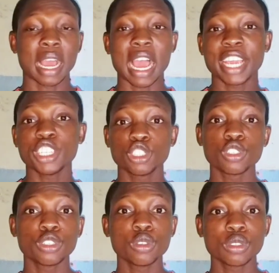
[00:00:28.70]
I
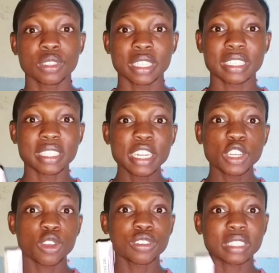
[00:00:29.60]
introduced the
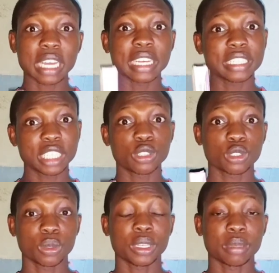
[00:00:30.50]
silicone scar gel
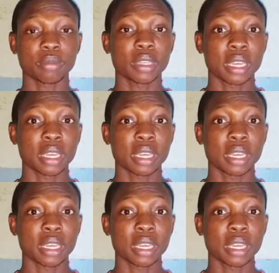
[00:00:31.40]
to him